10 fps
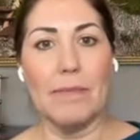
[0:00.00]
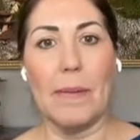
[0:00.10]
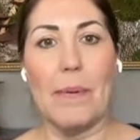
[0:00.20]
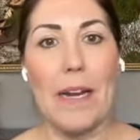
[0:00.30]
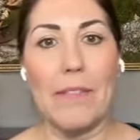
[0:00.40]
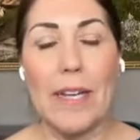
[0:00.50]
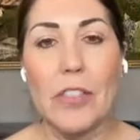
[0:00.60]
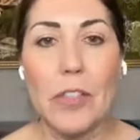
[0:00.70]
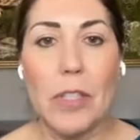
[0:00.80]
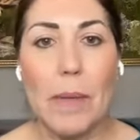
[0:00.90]
my pint of ice
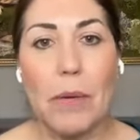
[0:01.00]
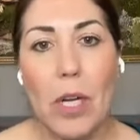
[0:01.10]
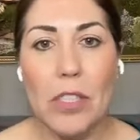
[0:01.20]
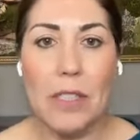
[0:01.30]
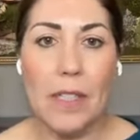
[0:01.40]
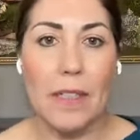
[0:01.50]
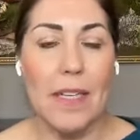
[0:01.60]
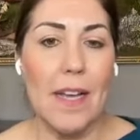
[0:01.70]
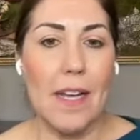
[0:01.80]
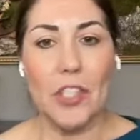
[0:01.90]
cream and watched a
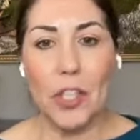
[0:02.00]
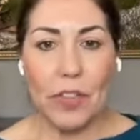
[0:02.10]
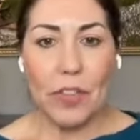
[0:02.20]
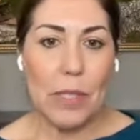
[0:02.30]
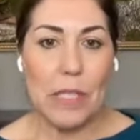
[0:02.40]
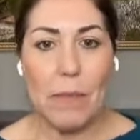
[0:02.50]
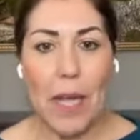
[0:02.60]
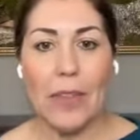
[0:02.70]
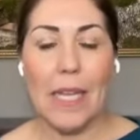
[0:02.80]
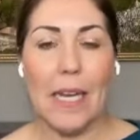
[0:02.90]
chick flick once a
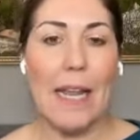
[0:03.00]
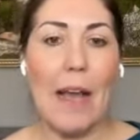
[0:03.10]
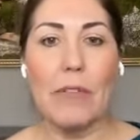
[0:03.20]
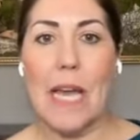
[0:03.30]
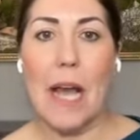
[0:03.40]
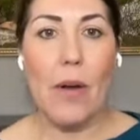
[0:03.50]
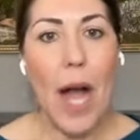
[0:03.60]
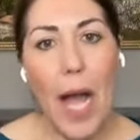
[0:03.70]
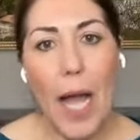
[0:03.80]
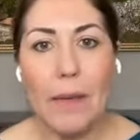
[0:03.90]
month. And that was how
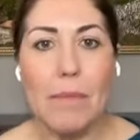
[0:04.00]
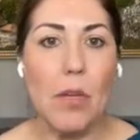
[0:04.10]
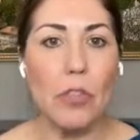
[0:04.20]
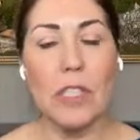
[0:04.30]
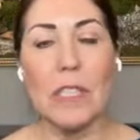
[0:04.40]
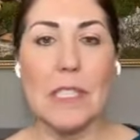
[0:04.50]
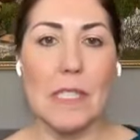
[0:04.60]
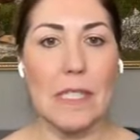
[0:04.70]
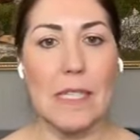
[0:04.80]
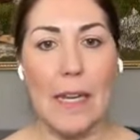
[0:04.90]
I emotionally
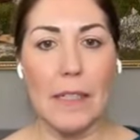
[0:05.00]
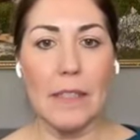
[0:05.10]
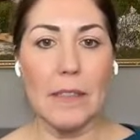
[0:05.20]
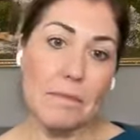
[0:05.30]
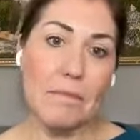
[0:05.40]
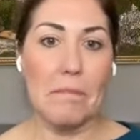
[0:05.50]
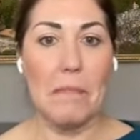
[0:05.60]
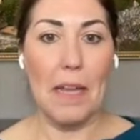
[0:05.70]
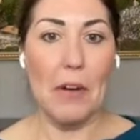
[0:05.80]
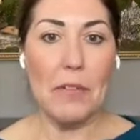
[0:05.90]
sustained
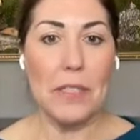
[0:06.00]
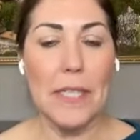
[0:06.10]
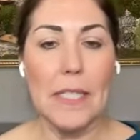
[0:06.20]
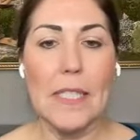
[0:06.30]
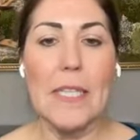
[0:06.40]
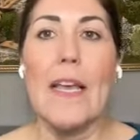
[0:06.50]
my groundedness.